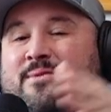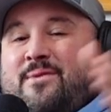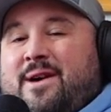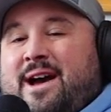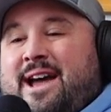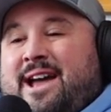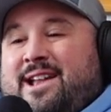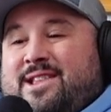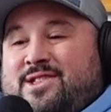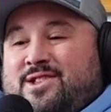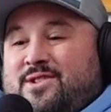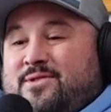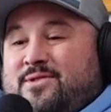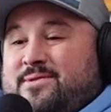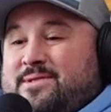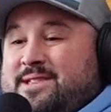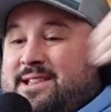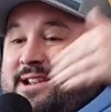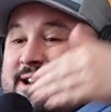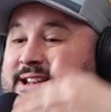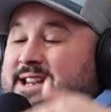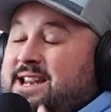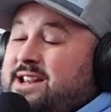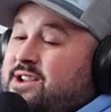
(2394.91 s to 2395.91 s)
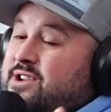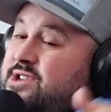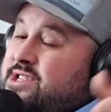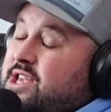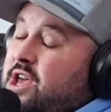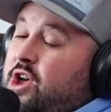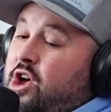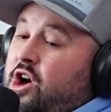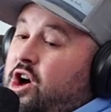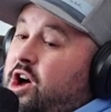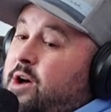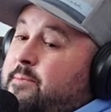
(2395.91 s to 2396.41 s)
way to it that I needed, because
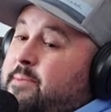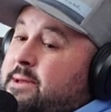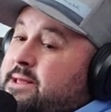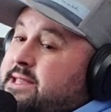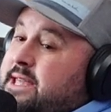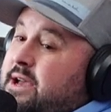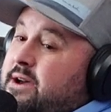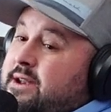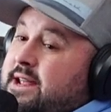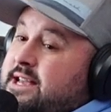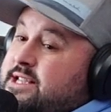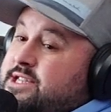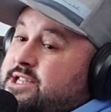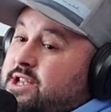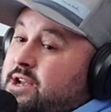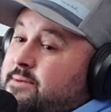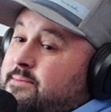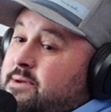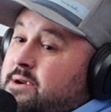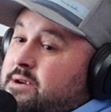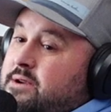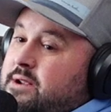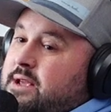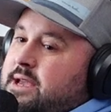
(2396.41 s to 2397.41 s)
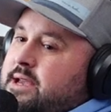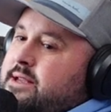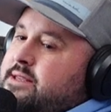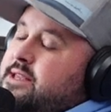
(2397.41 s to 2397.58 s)
up until that summer,